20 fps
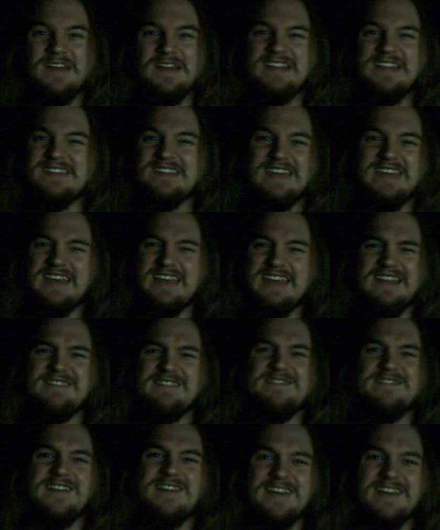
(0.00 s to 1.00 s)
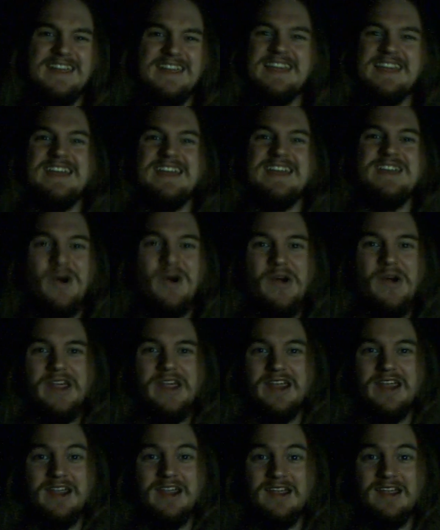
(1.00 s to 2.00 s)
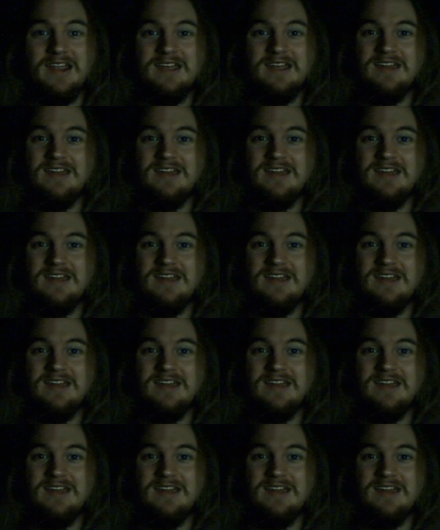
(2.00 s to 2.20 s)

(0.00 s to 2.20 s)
and it's getting fucking annoying.